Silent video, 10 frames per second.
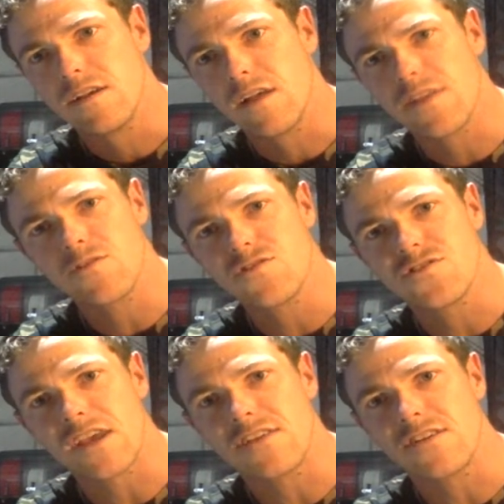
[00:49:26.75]
I think he was just
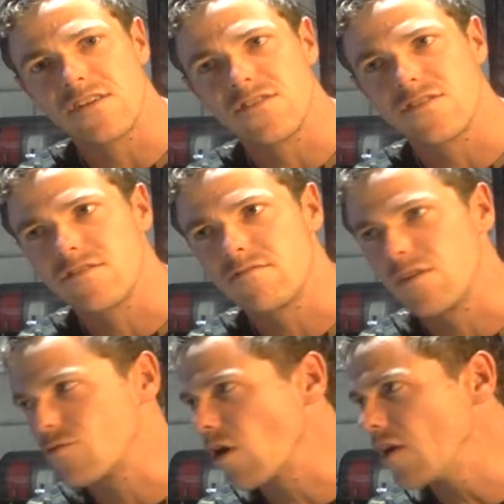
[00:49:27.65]
changing his
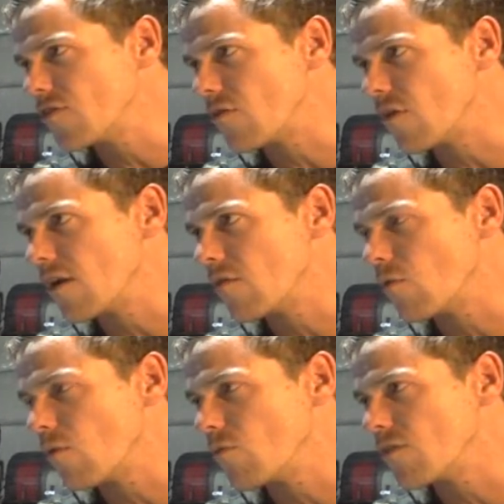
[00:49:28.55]
rider, right?
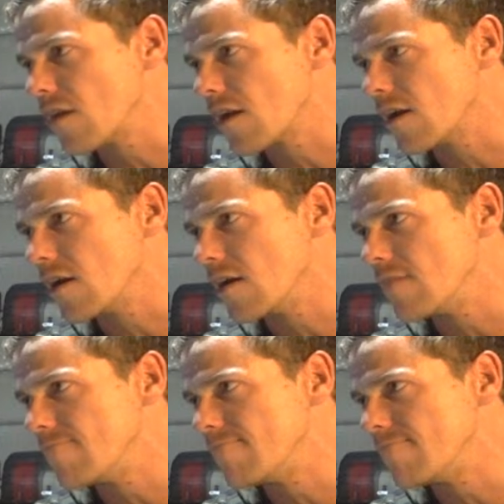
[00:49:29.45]
One was like a